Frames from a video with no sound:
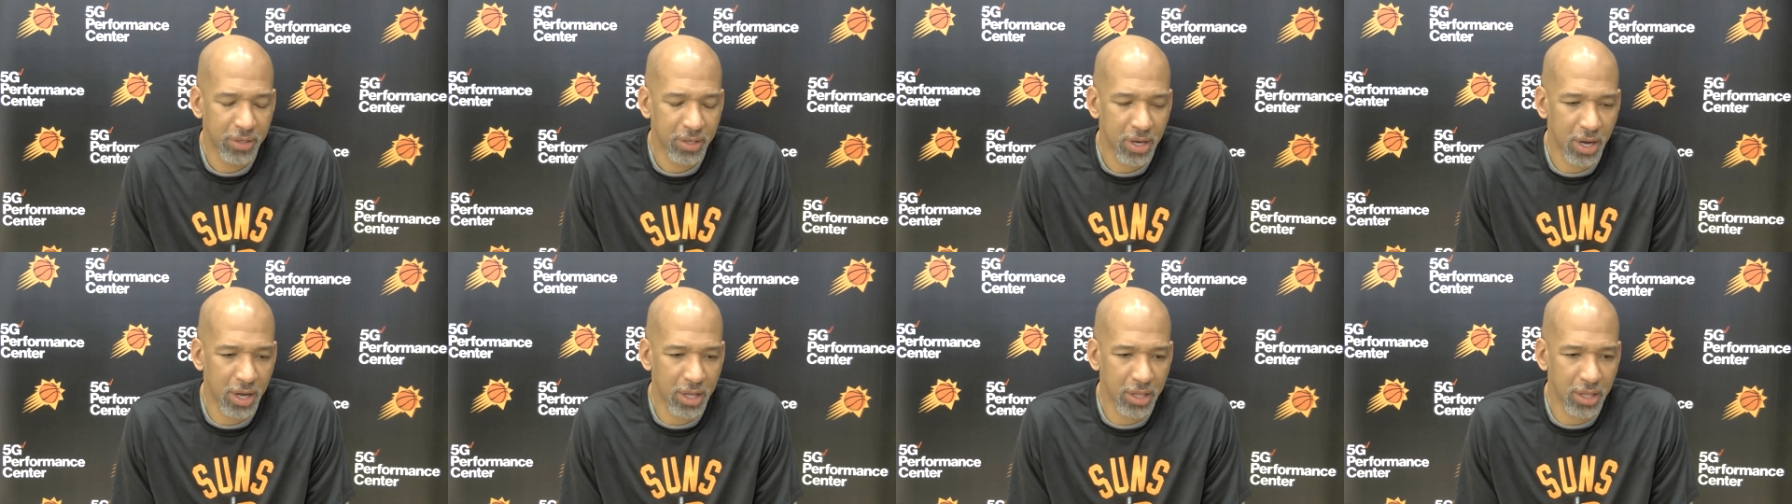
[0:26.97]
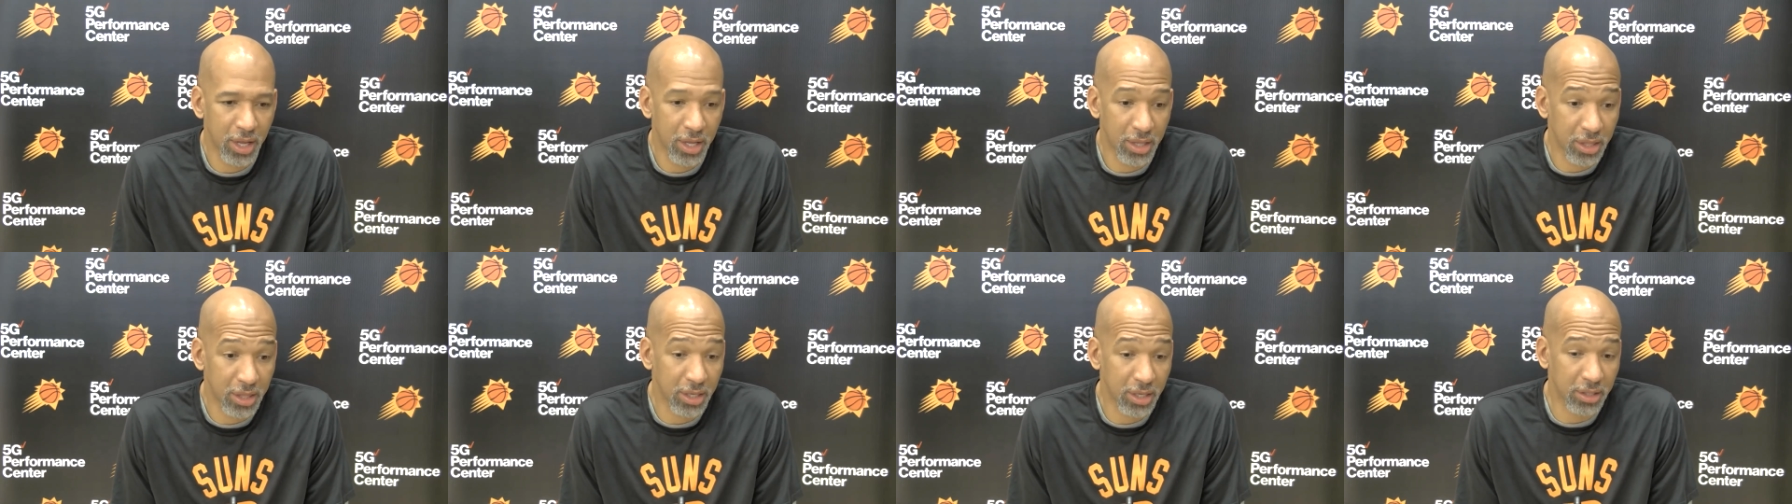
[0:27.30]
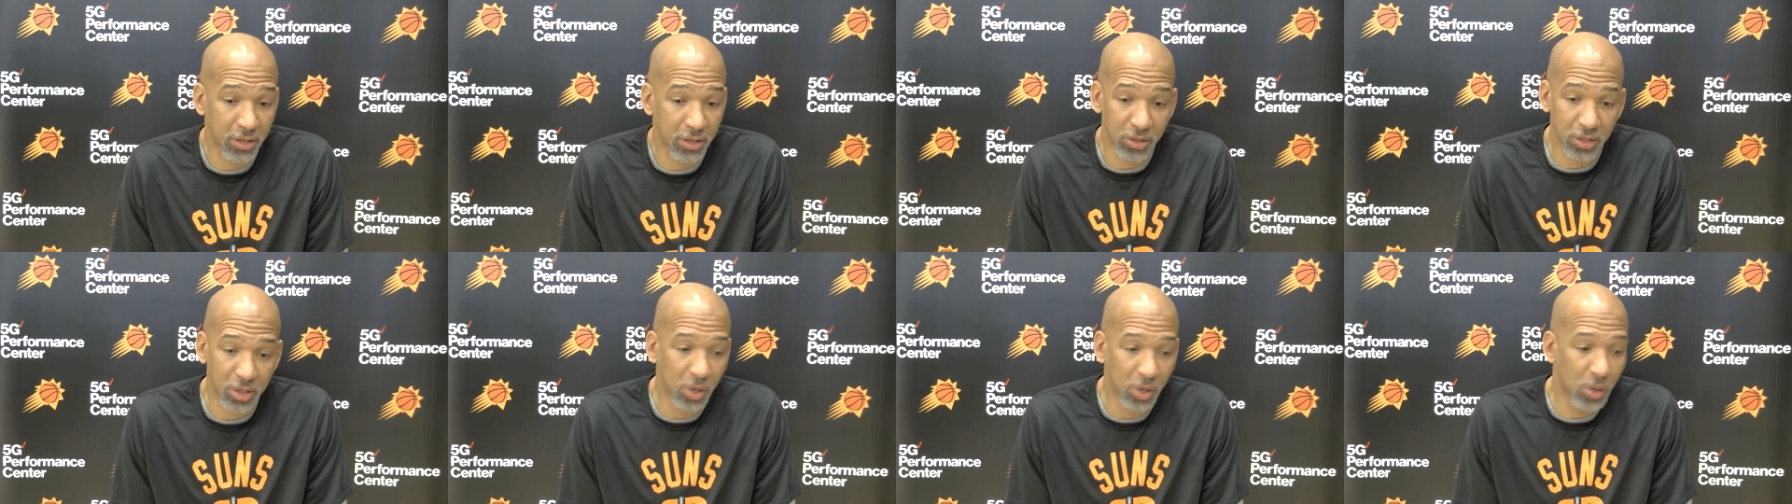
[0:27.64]
I, I, think
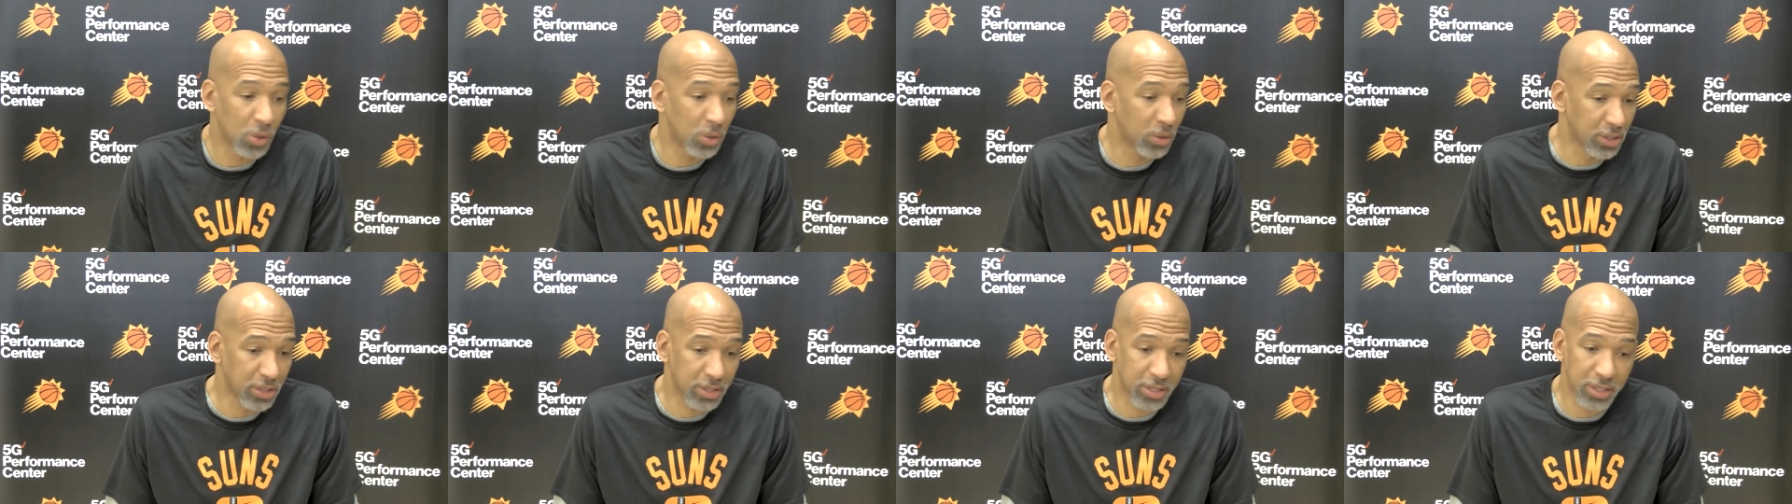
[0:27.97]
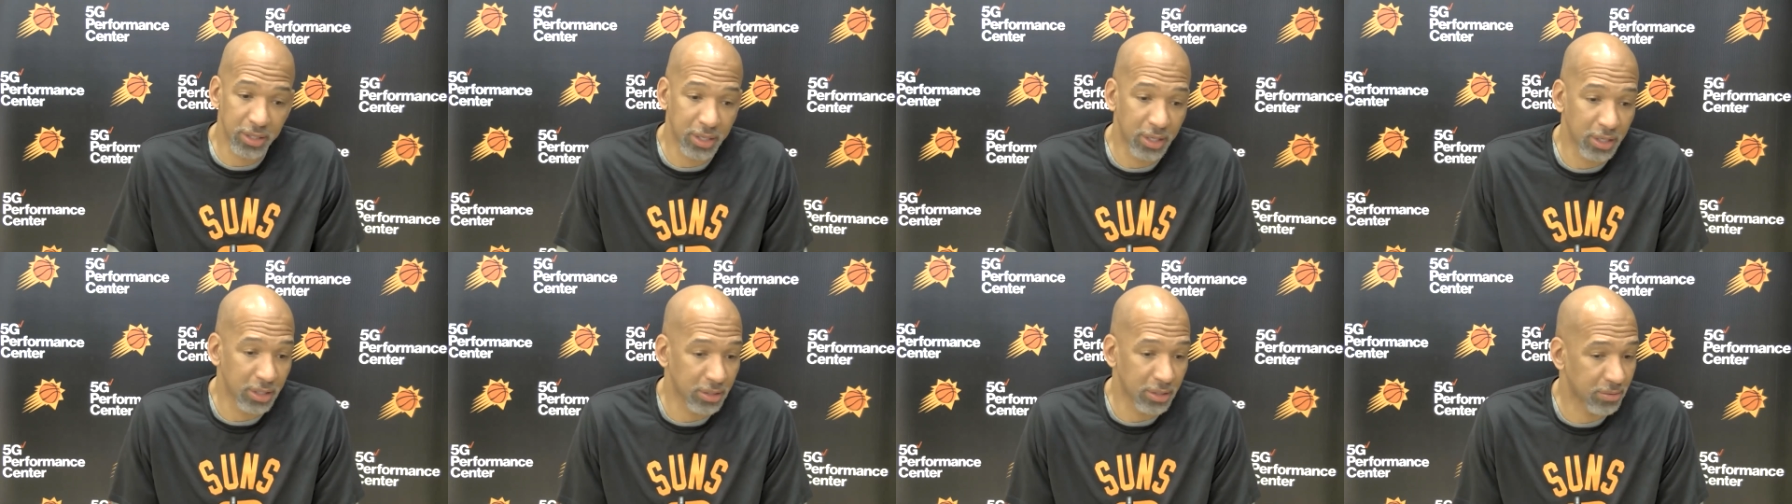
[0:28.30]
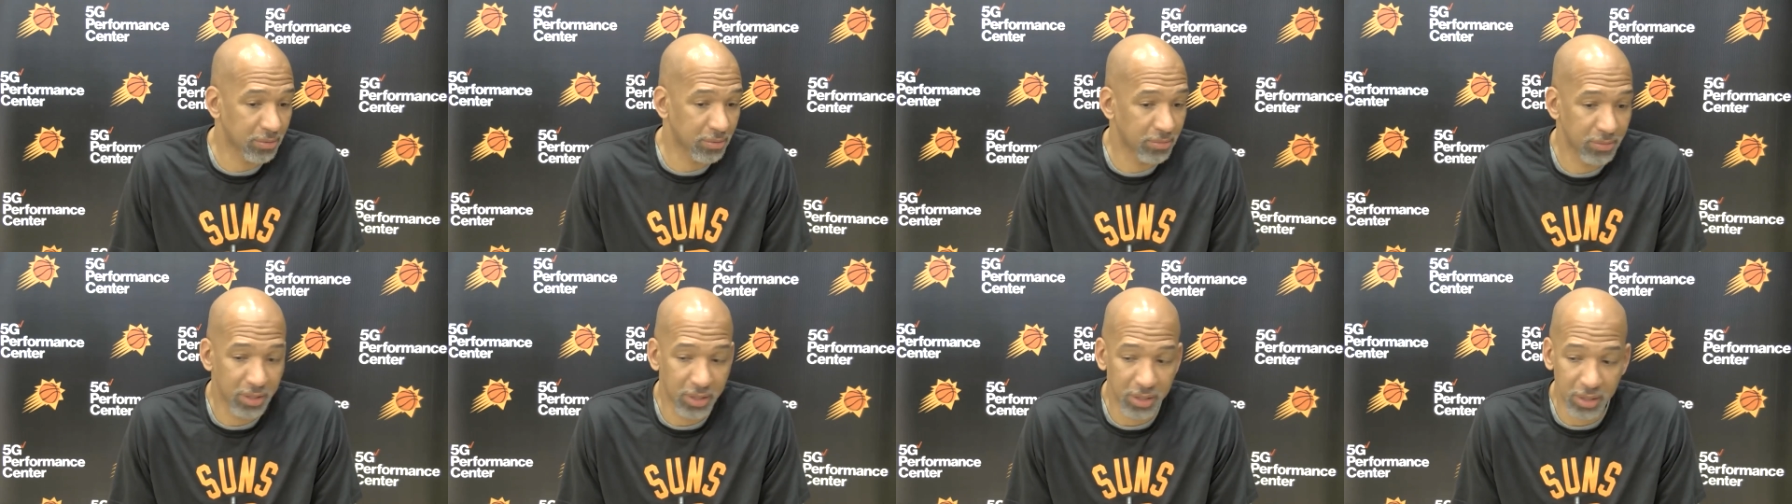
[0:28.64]
their goal is to get
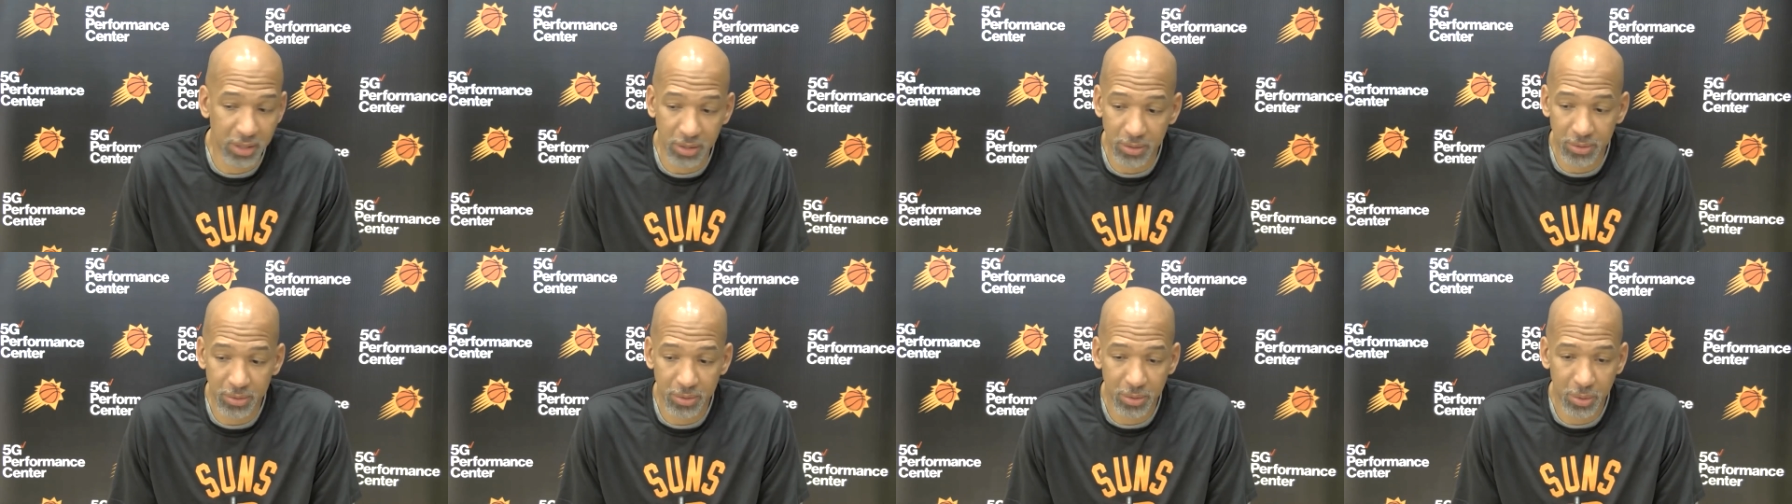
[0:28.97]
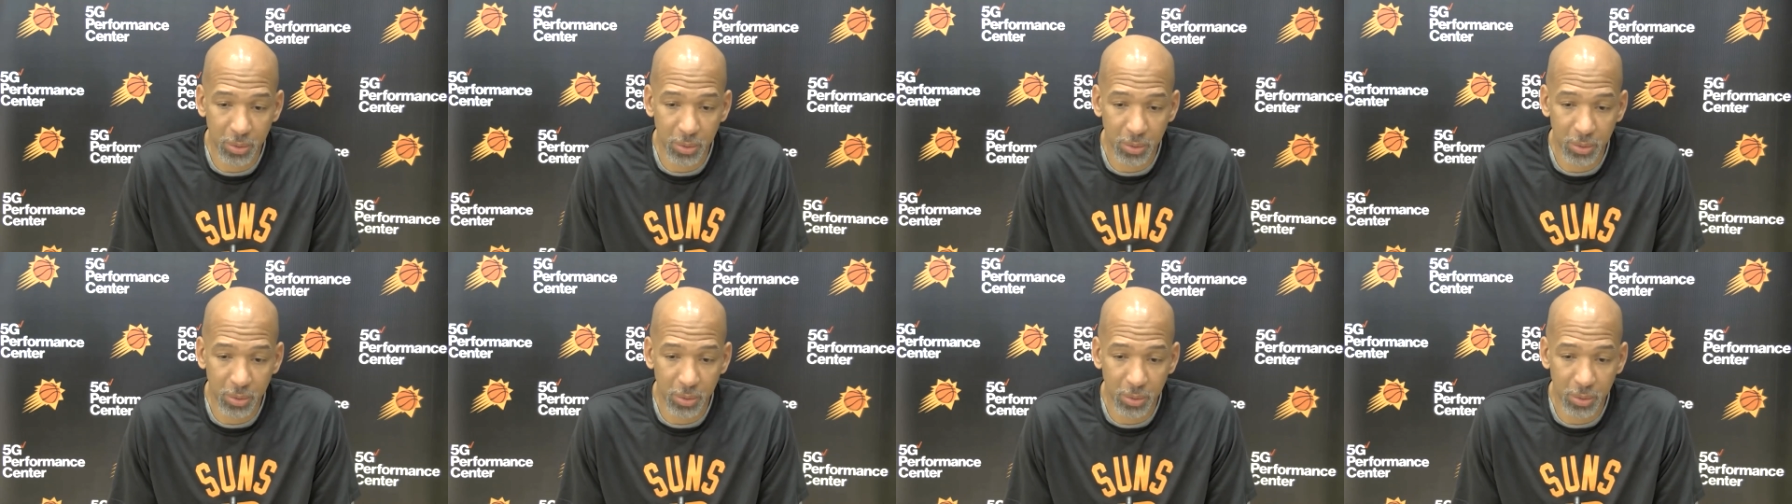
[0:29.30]
you know